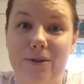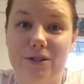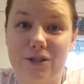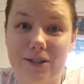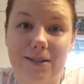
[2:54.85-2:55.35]

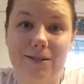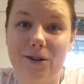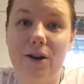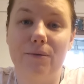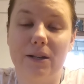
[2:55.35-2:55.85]
It's just
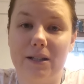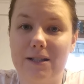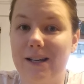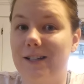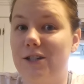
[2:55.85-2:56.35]
not
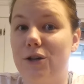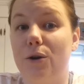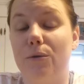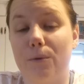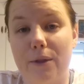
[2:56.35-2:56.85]
realistic to
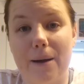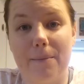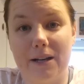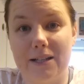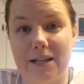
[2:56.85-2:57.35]
go throw that
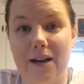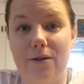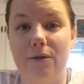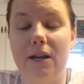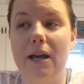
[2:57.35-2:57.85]
money
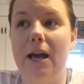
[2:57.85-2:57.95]
down